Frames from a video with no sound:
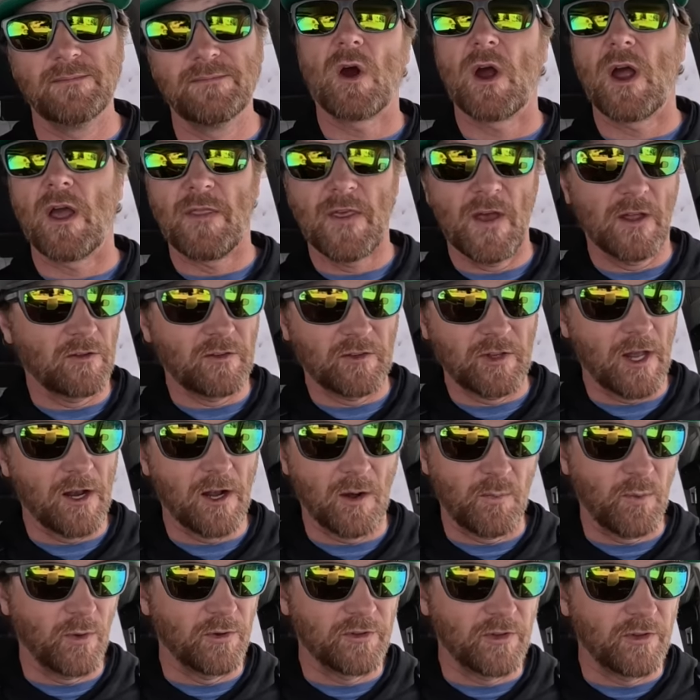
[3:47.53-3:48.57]
All right, that
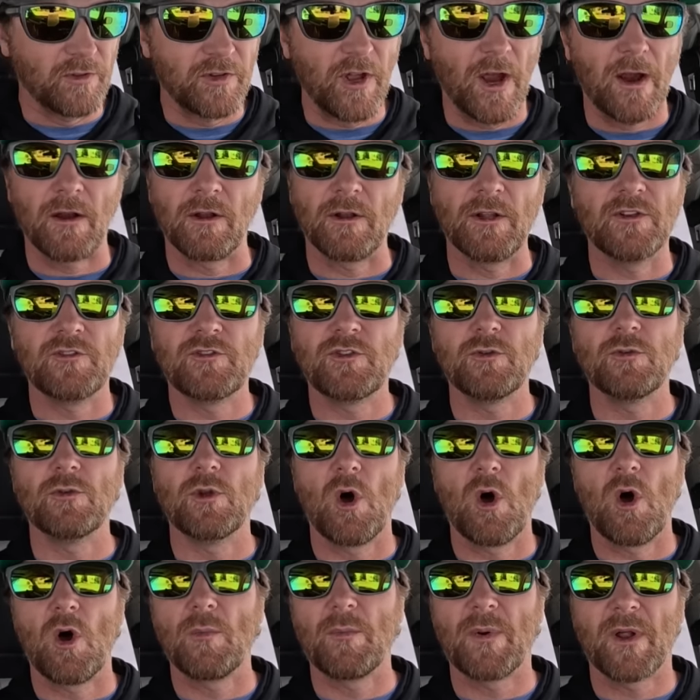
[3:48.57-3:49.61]
setup was entirely too
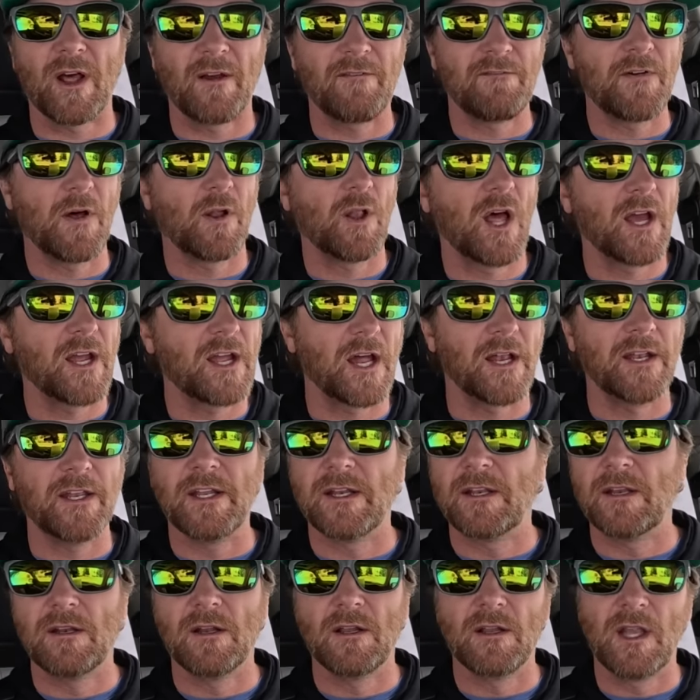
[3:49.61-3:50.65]
long, but I felt like I
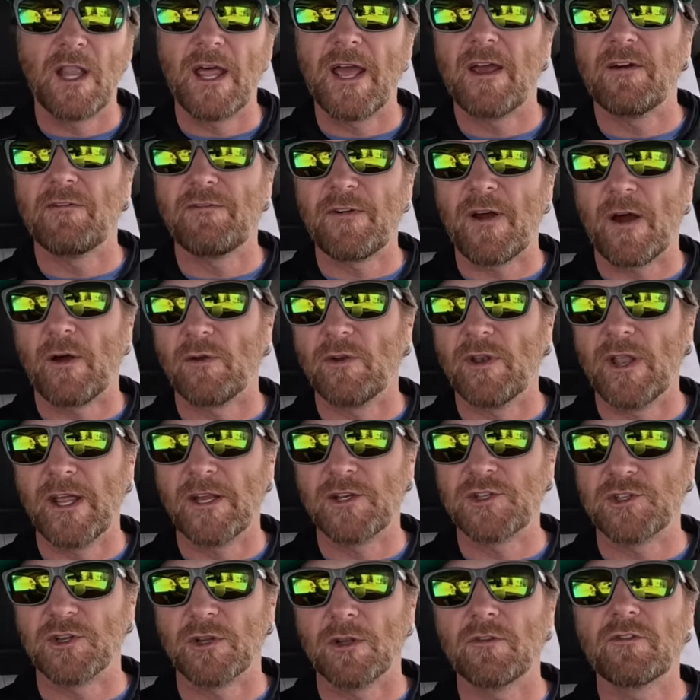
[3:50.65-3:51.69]
needed to lay a
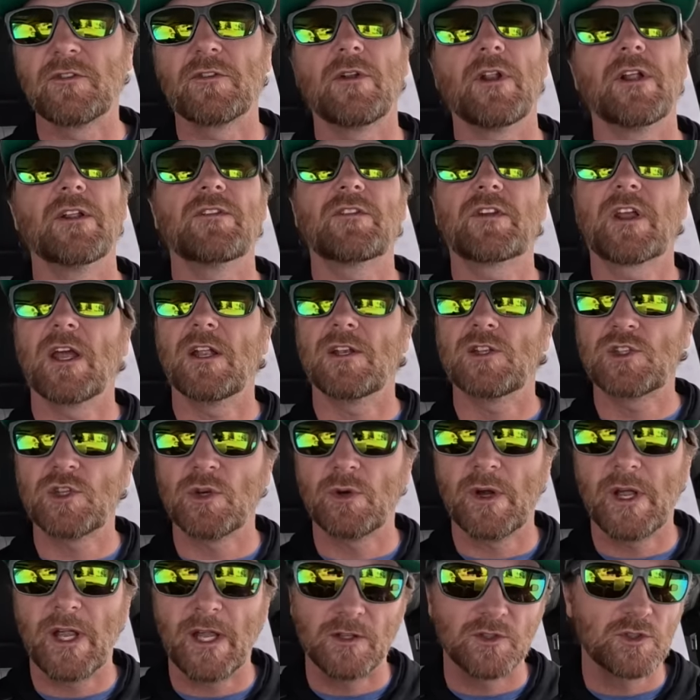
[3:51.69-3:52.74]
foundation. So let's get
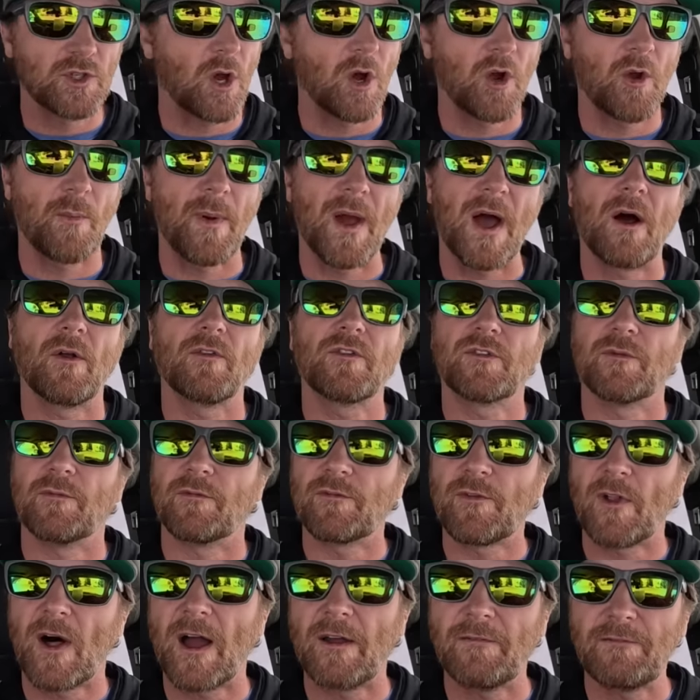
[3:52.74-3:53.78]
to it and talk about some
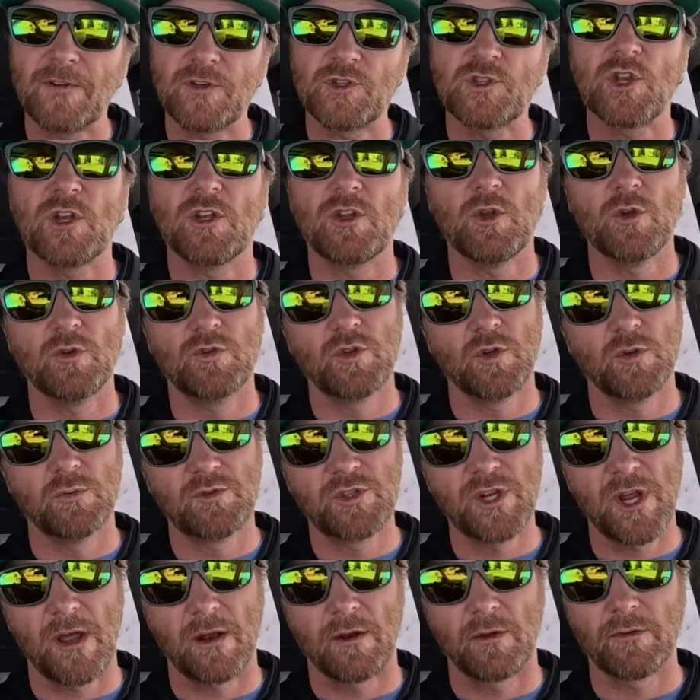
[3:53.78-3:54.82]
fly fishing YouTube
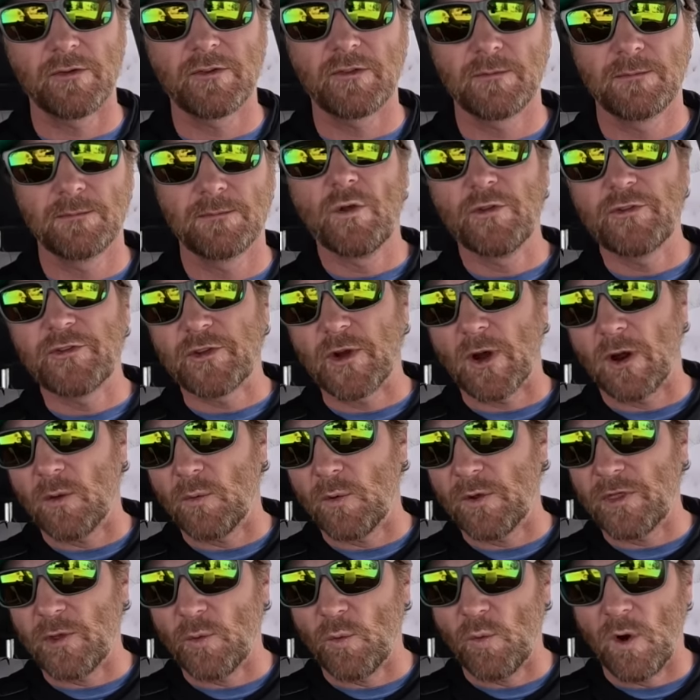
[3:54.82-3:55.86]
channels. We'll start
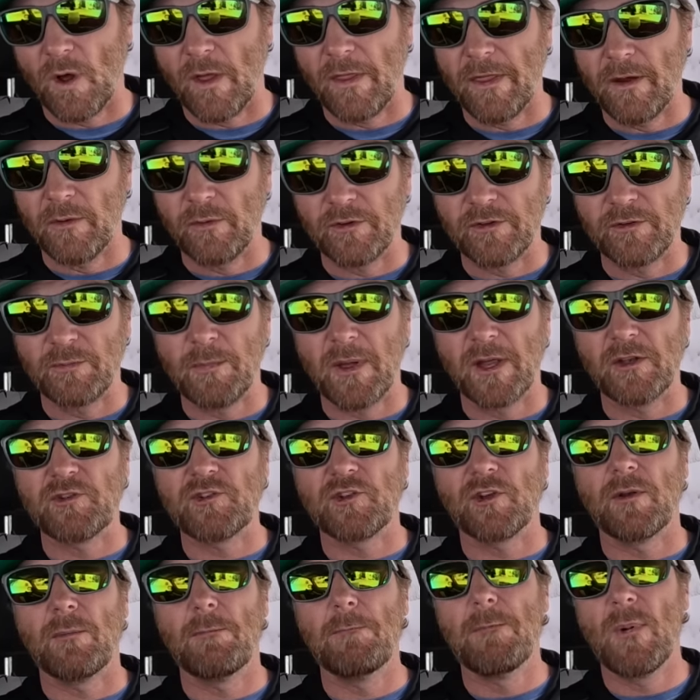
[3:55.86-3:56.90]
with the one that was
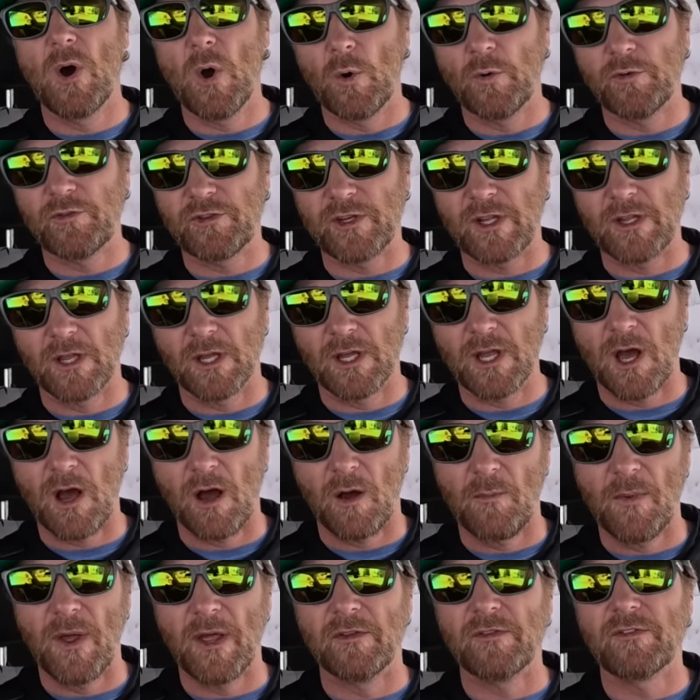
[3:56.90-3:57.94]
mentioned most in the
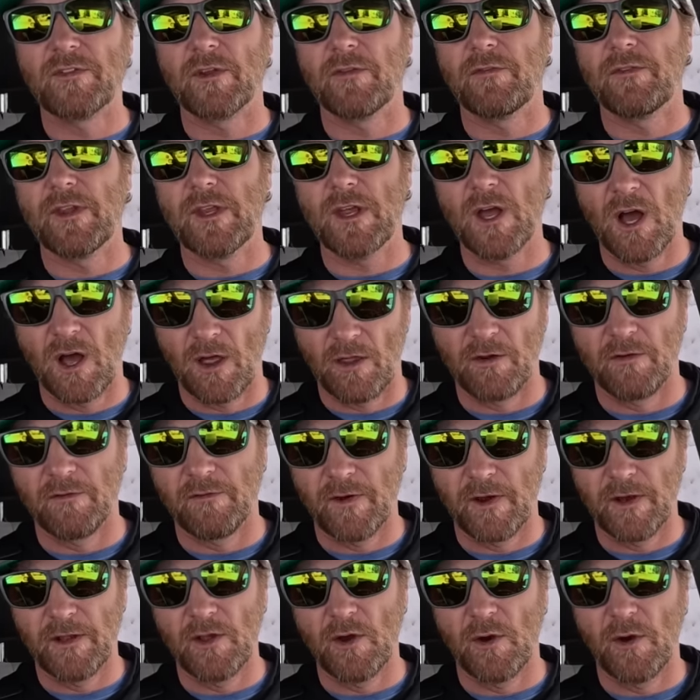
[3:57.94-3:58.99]
comments of the other
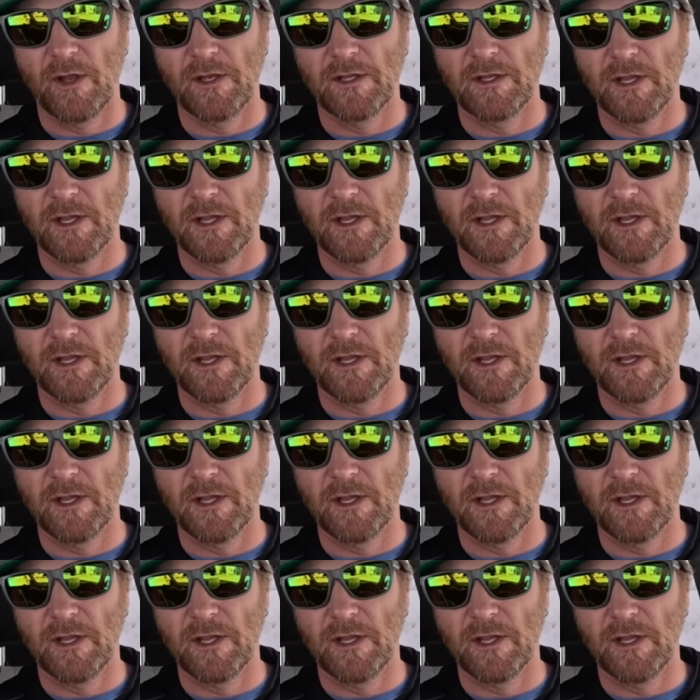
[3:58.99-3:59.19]
video I